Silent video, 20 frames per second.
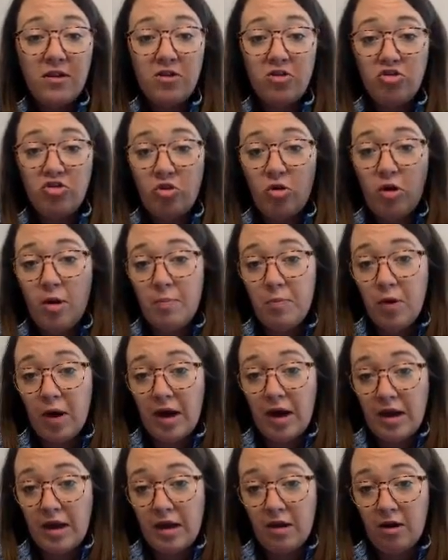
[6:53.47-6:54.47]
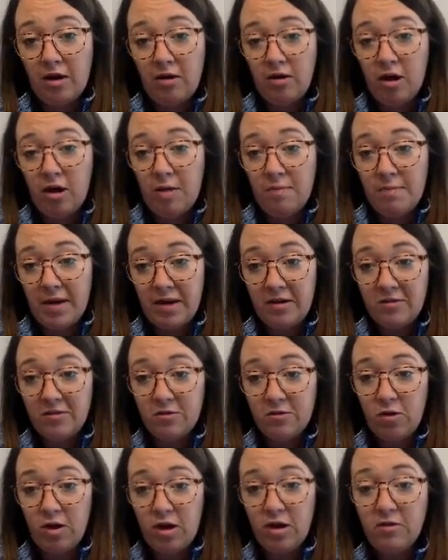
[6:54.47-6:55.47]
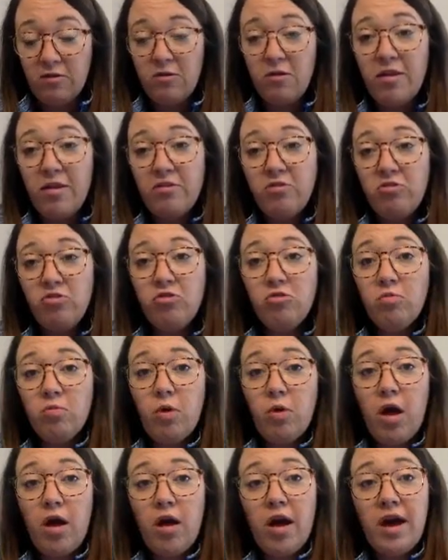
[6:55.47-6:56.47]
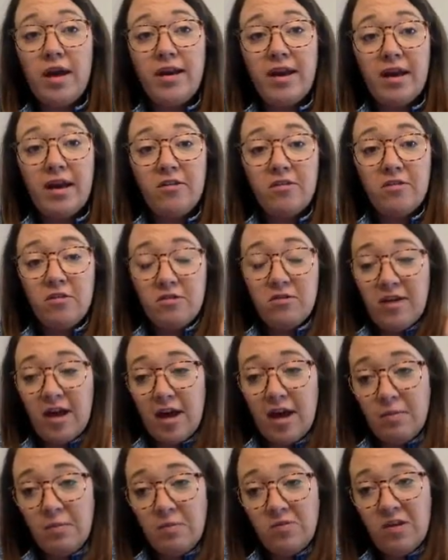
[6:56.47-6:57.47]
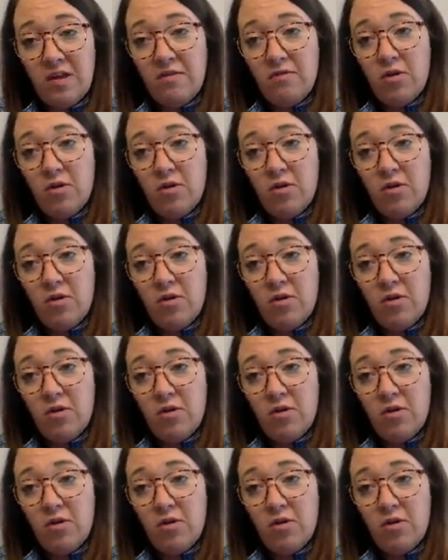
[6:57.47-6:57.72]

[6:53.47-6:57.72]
show up right here on my screen. So that's just a nice little time saver.